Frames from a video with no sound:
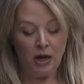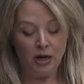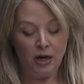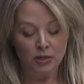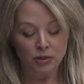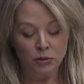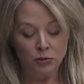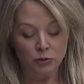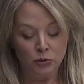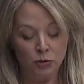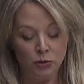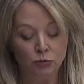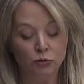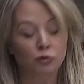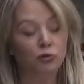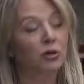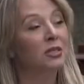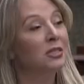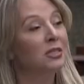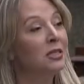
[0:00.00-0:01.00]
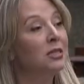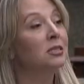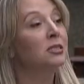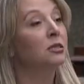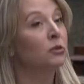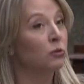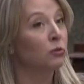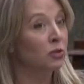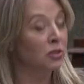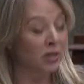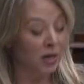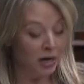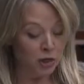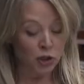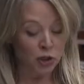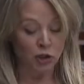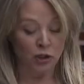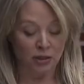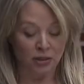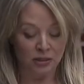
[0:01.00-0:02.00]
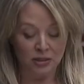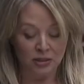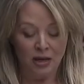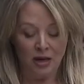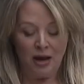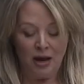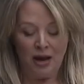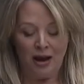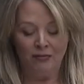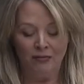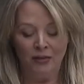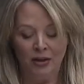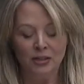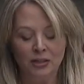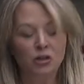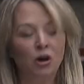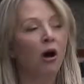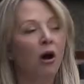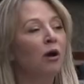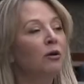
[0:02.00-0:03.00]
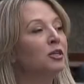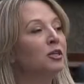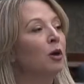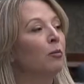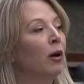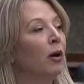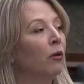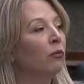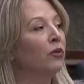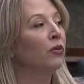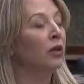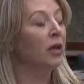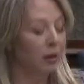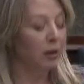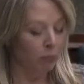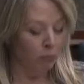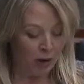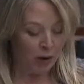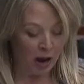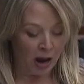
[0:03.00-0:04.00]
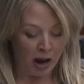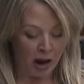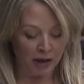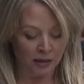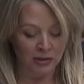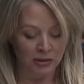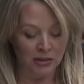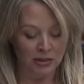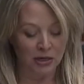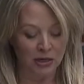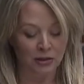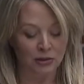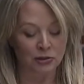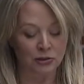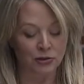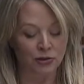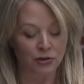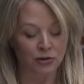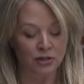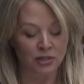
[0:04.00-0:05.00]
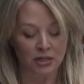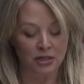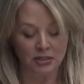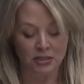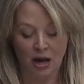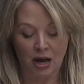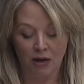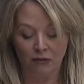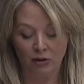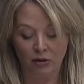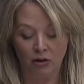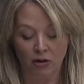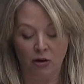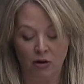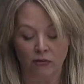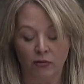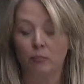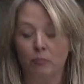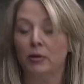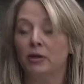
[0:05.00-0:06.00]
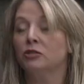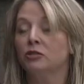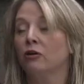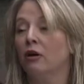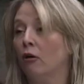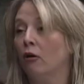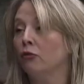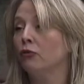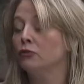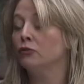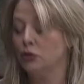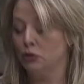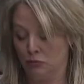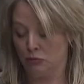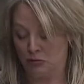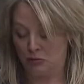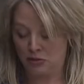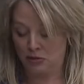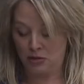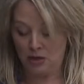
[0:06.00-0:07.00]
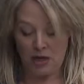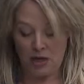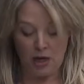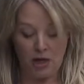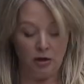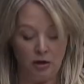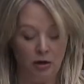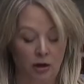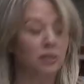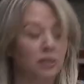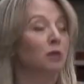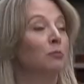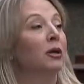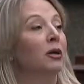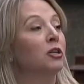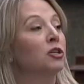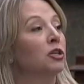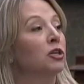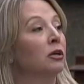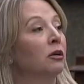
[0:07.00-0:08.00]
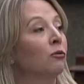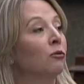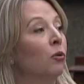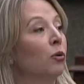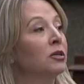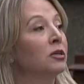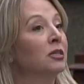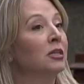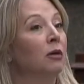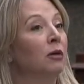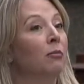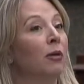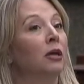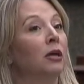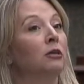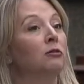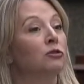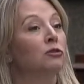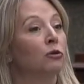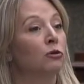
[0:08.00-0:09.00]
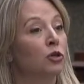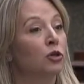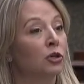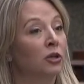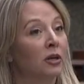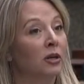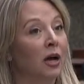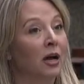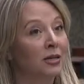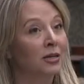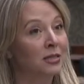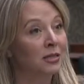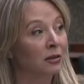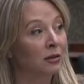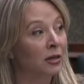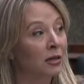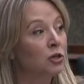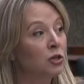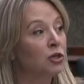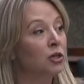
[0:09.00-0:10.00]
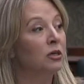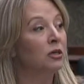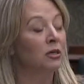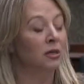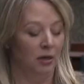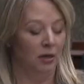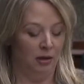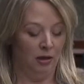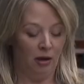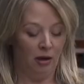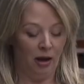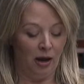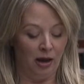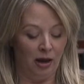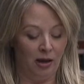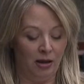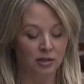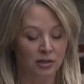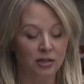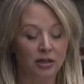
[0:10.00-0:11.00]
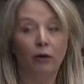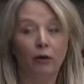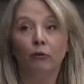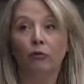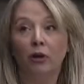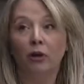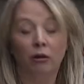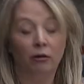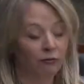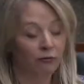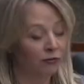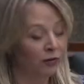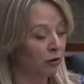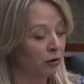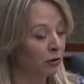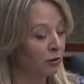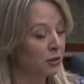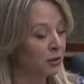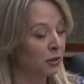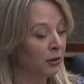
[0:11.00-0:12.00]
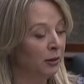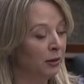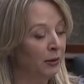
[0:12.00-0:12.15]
Student Trustees Associations, and they talked about the impact this uncertainty is having on the mental health of students, not to mention, of course, the impact of social isolation and healthcare fears.